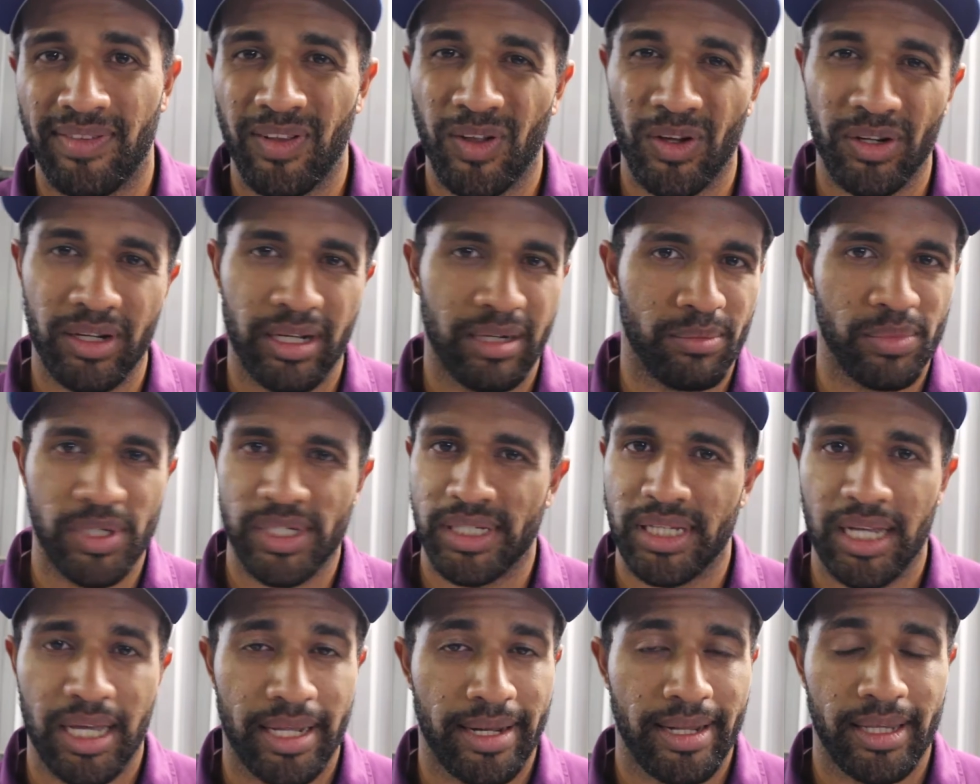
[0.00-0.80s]
vlog and I'm
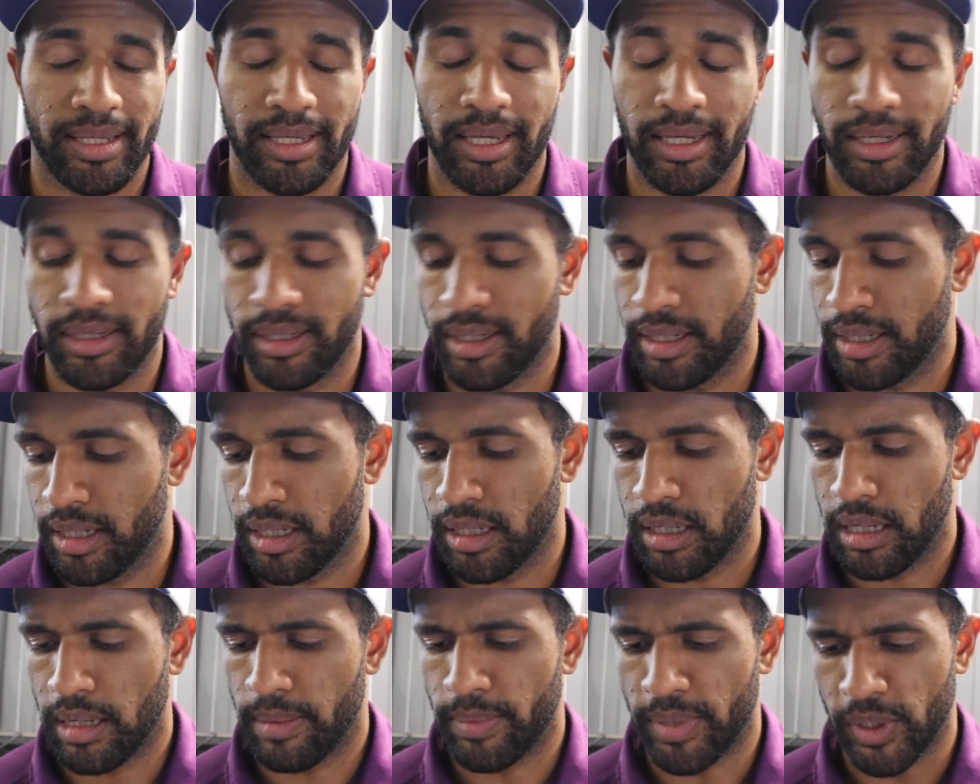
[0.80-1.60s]
just starting again
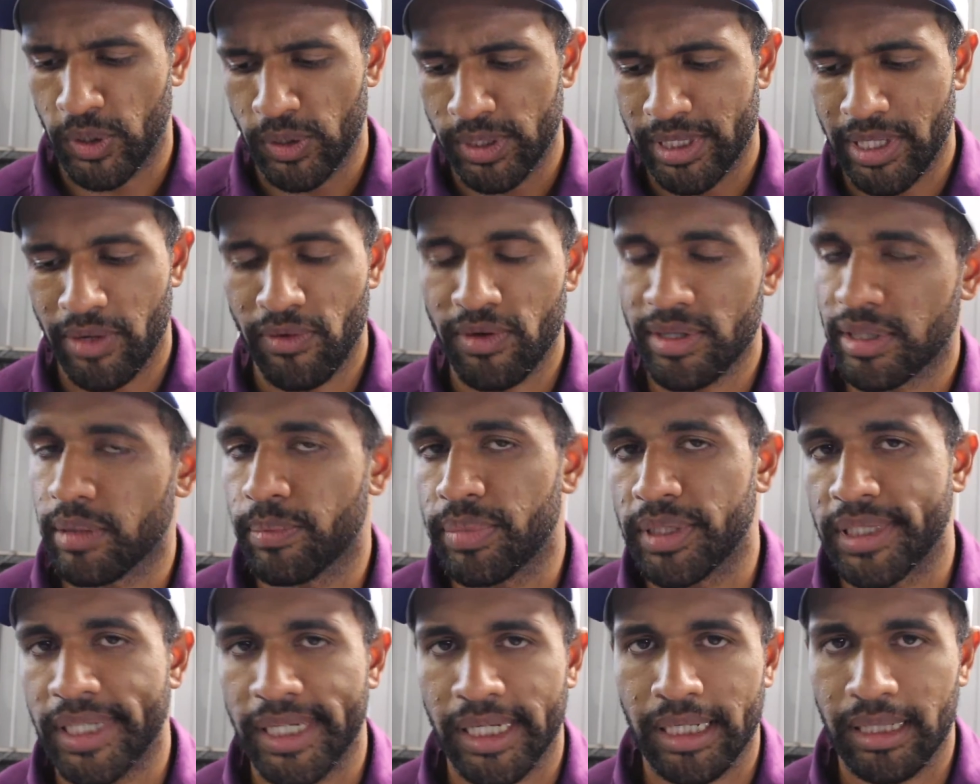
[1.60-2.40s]
because there is a
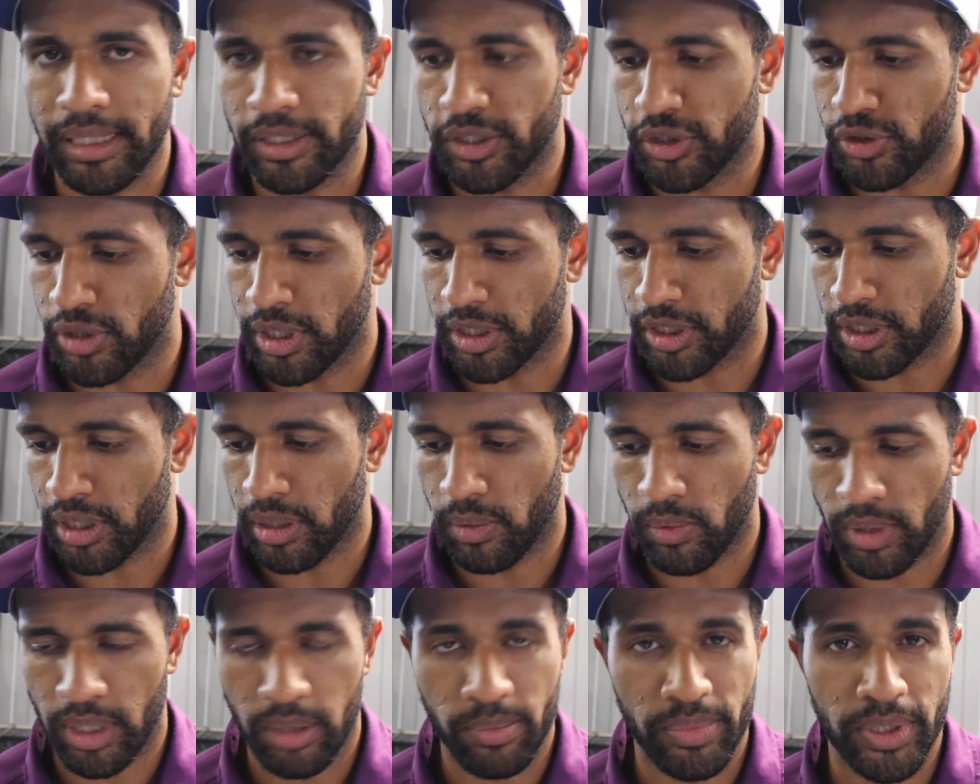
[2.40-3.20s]
particular structure I
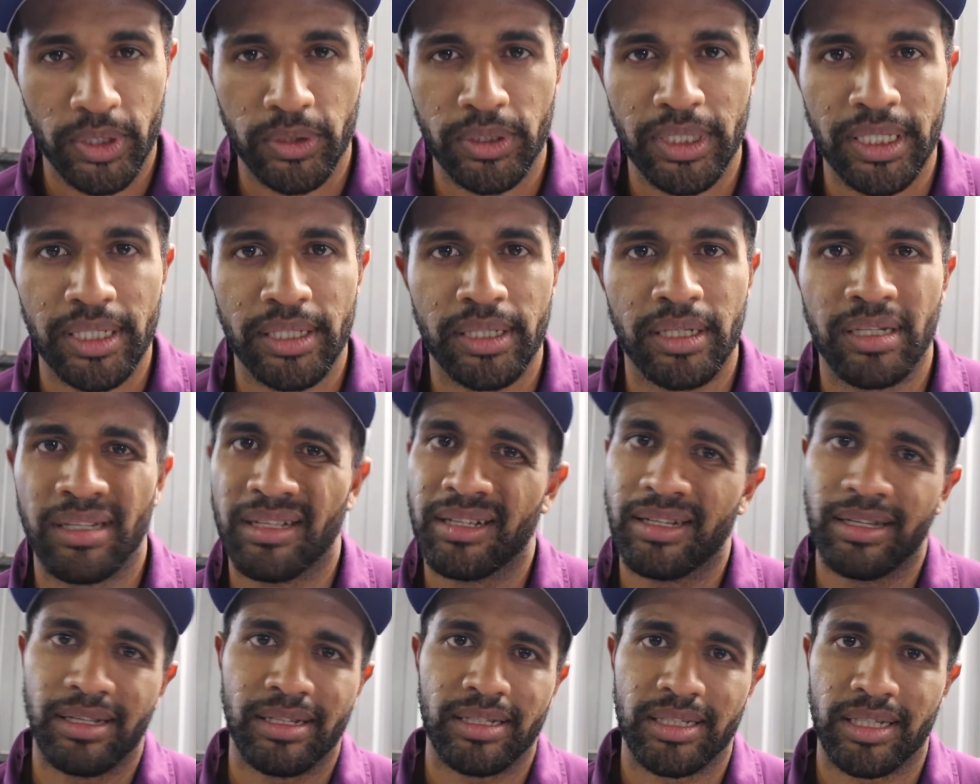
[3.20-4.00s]
want to build in
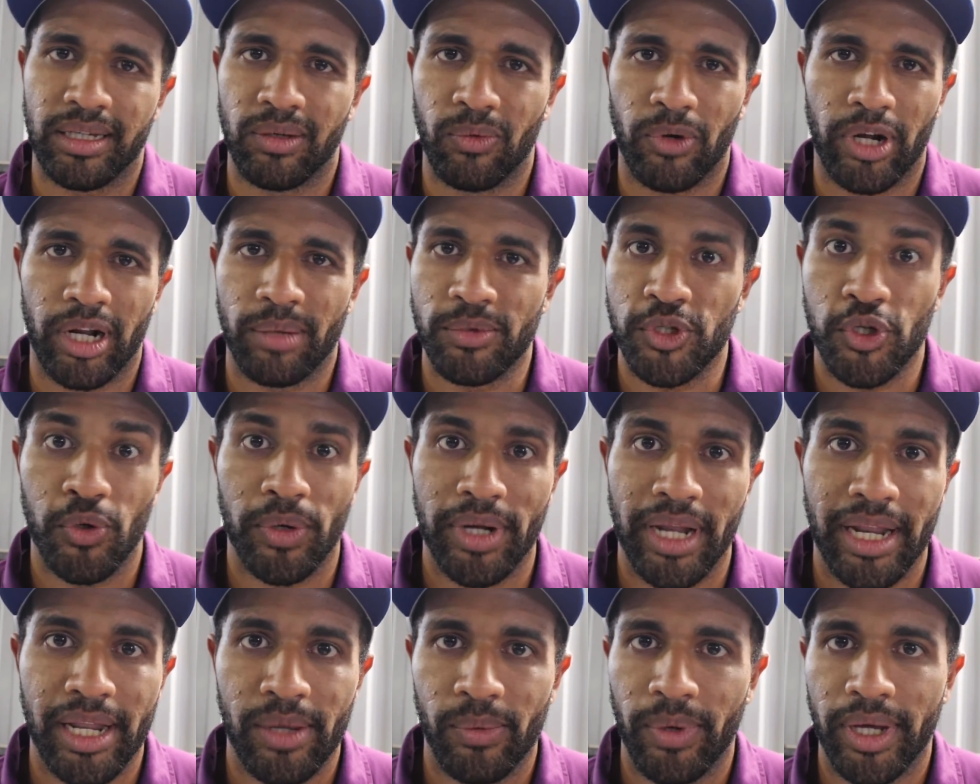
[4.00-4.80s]
to what I'm
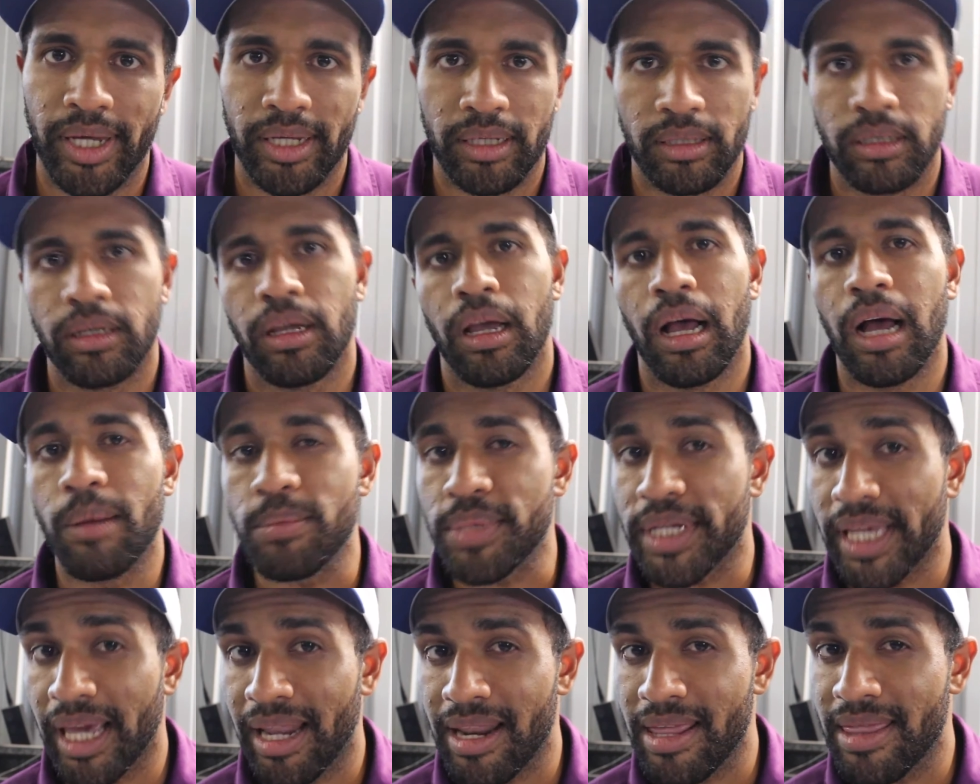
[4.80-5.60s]
doing anyway.
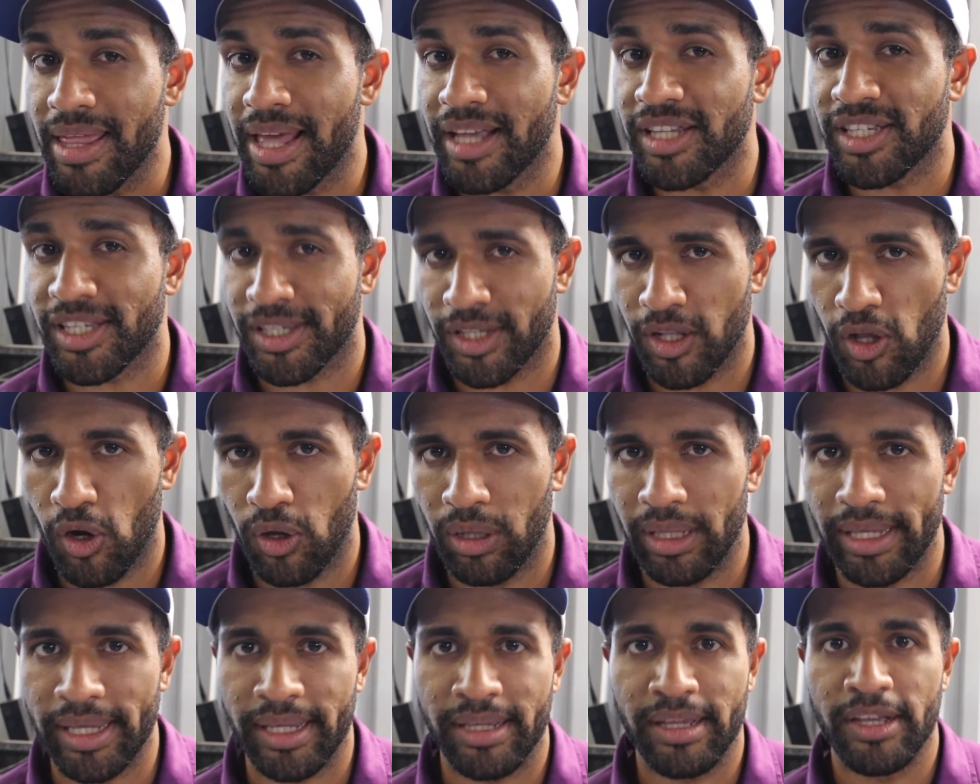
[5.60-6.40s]
I'm getting there
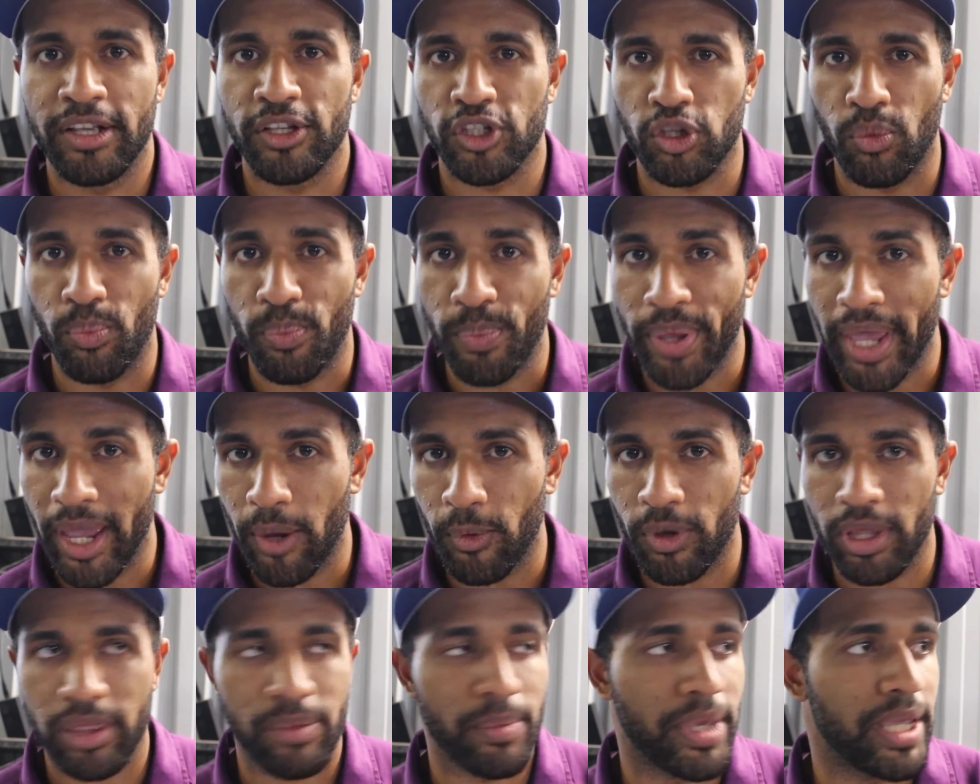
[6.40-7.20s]
slowly, so
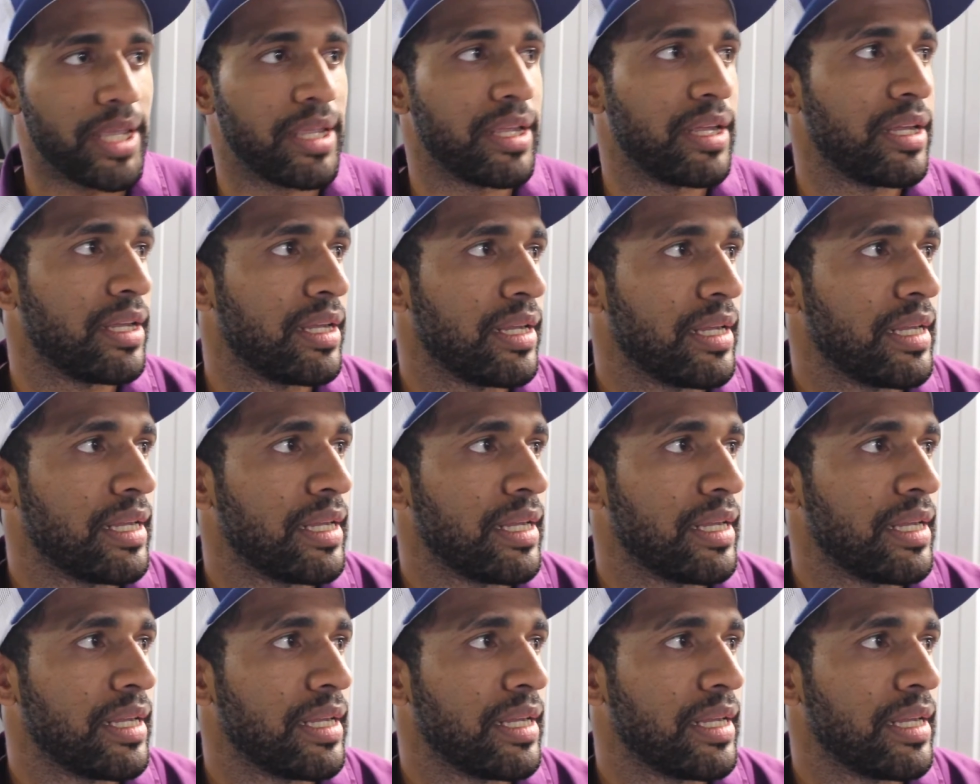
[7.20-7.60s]
bear with me.